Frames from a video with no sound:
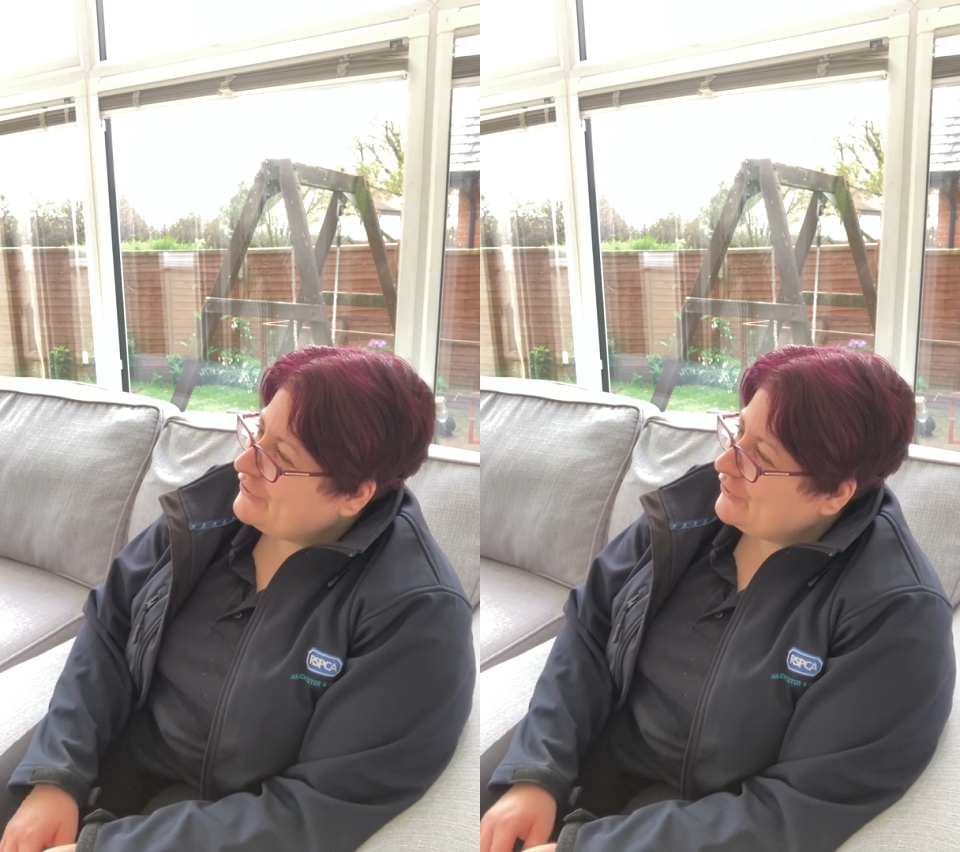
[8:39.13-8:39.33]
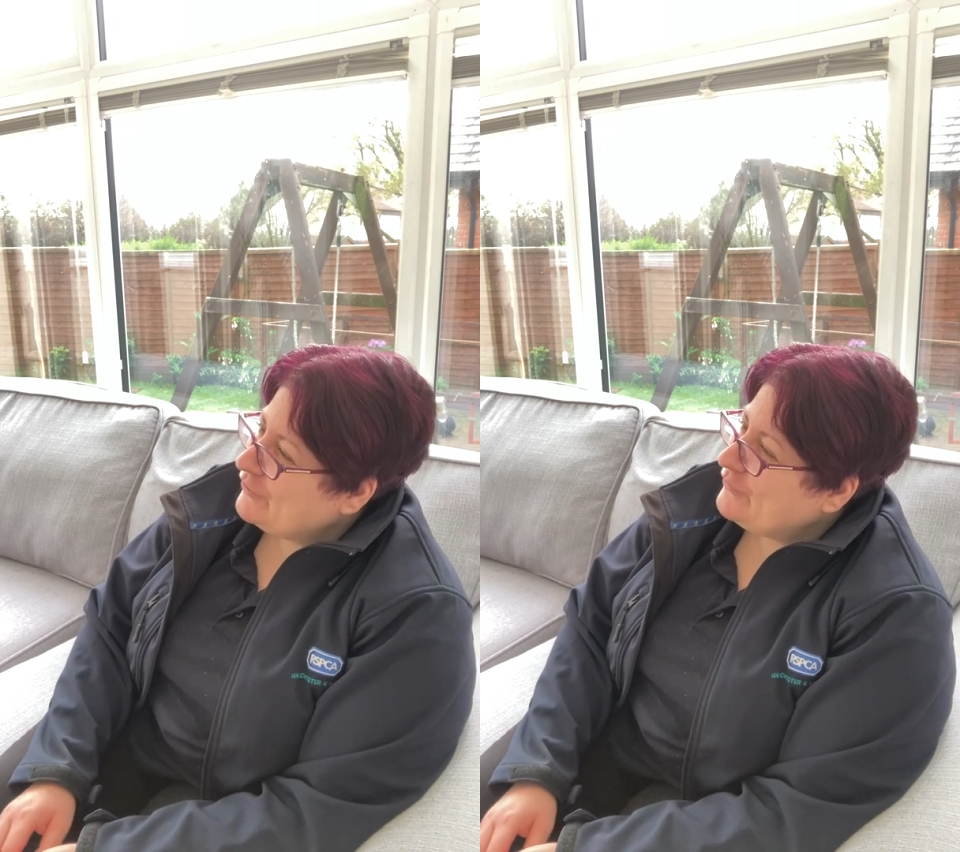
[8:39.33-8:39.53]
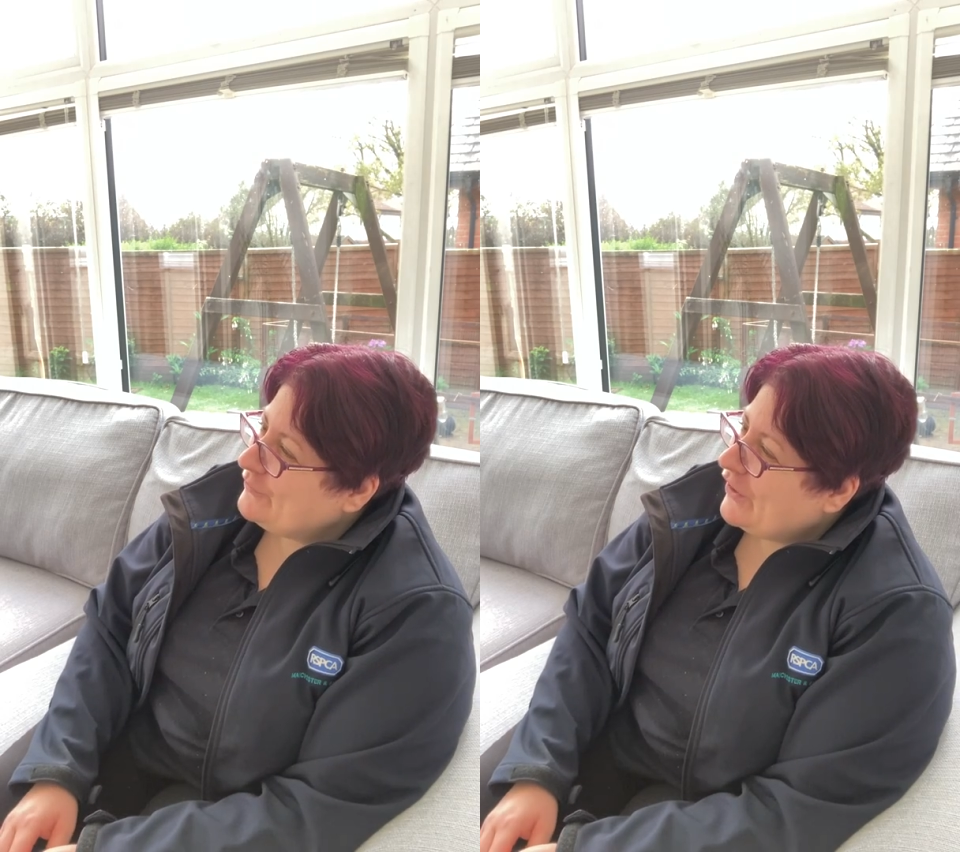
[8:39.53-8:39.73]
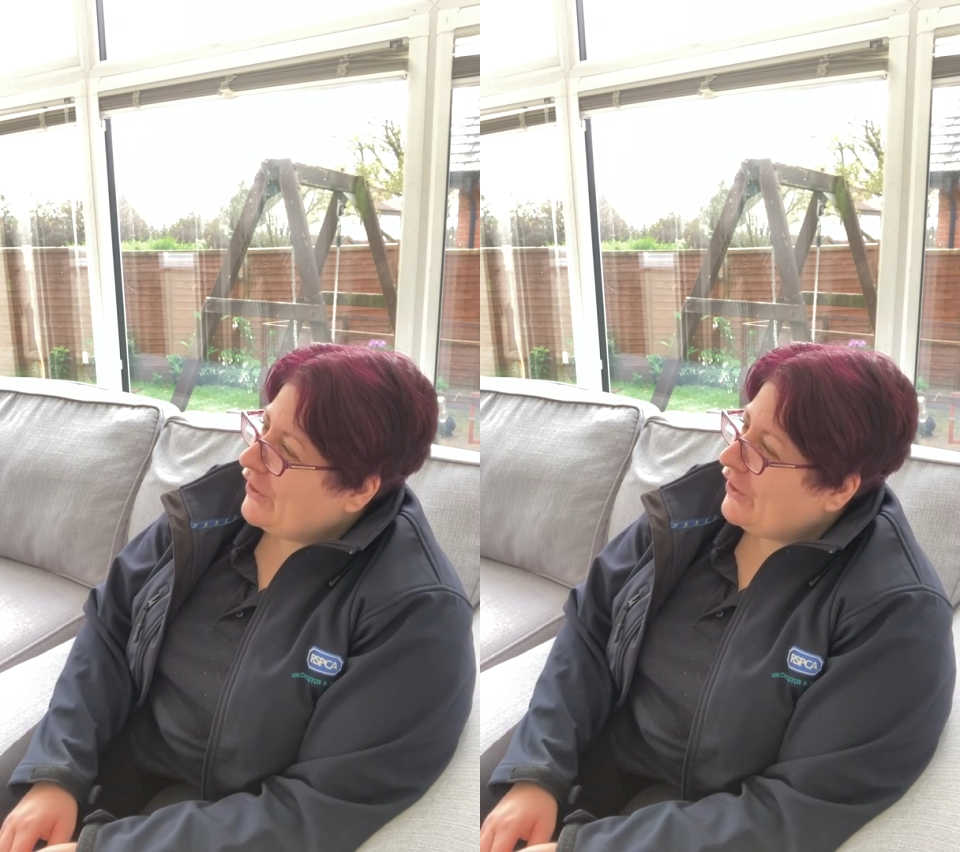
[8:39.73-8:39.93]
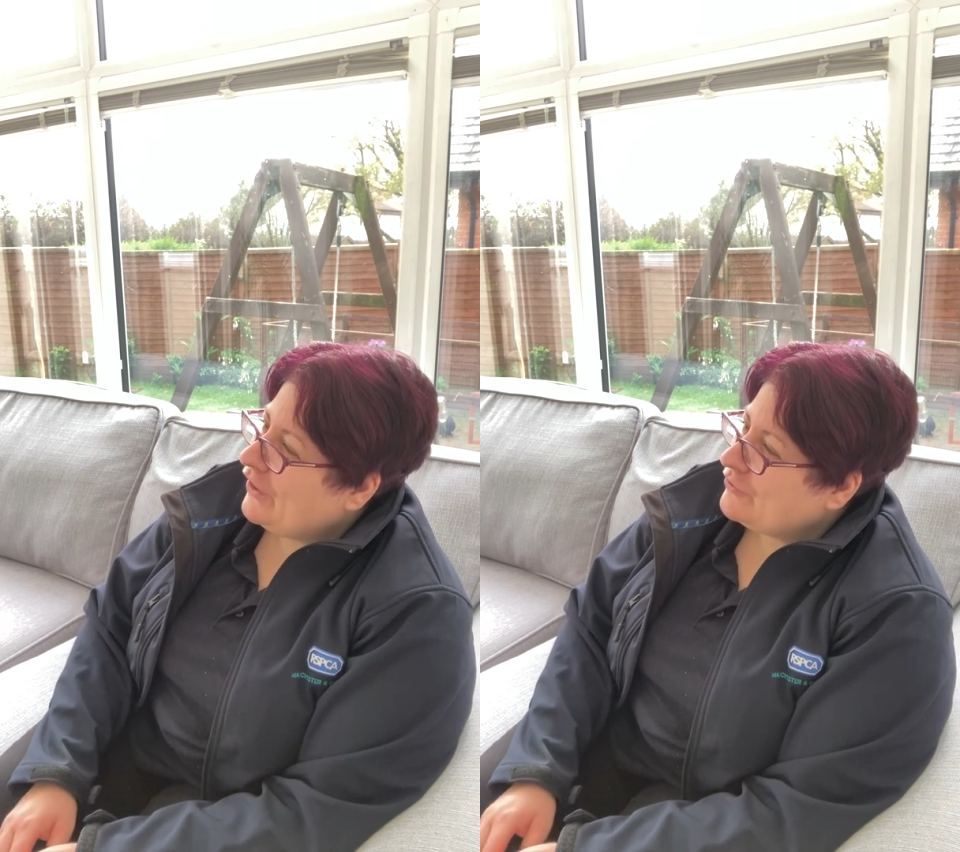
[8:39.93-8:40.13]
you
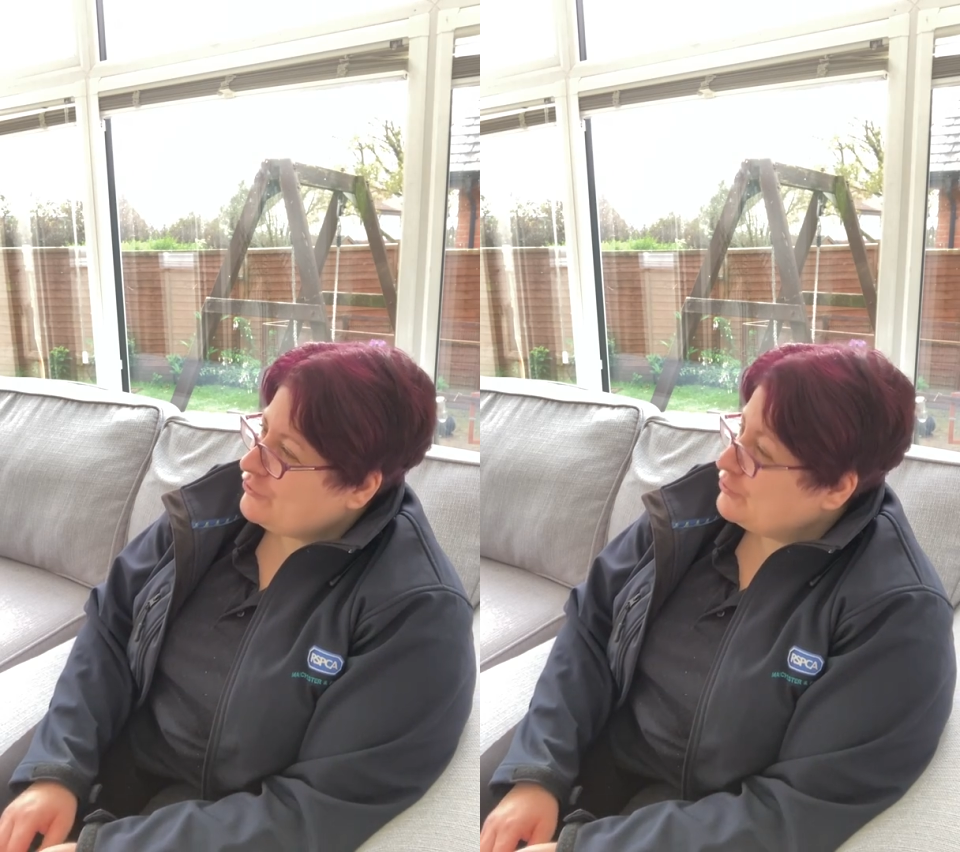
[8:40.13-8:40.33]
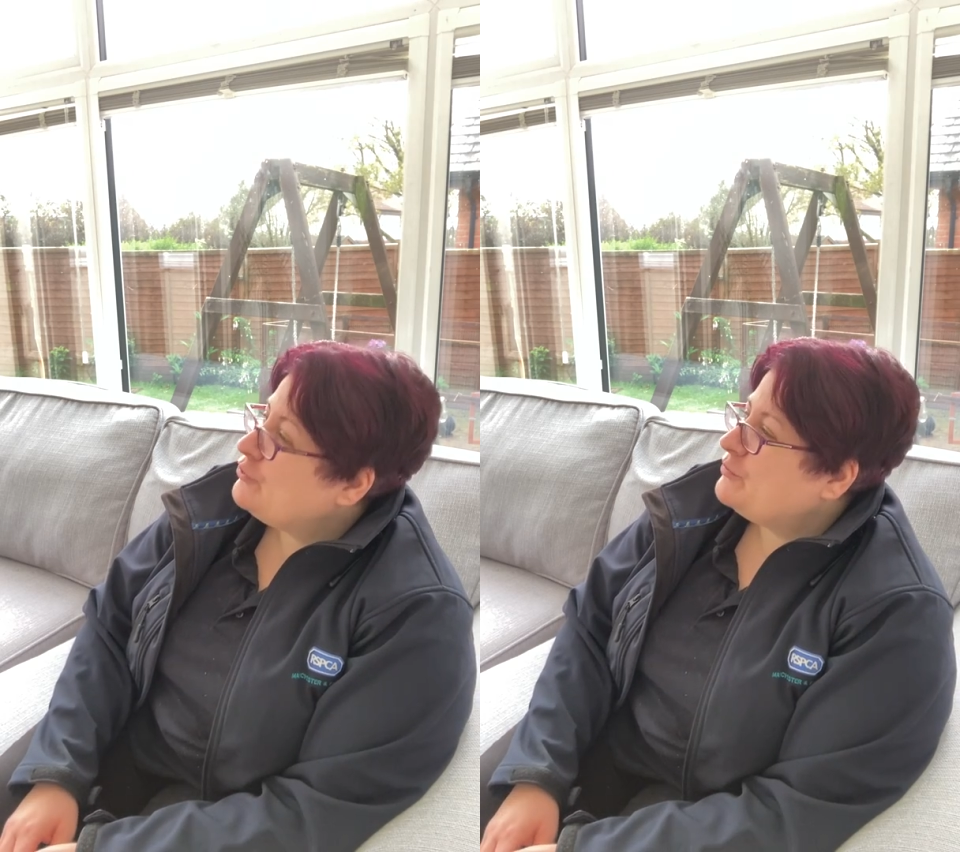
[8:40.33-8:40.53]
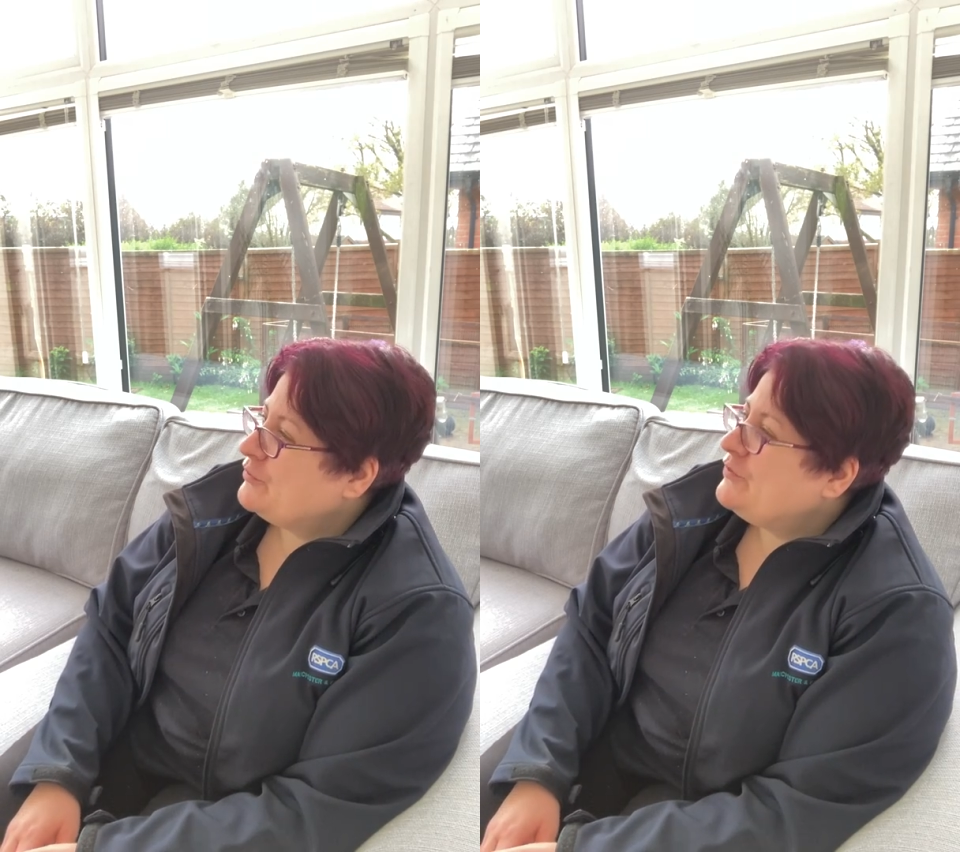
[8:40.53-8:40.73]
are suitable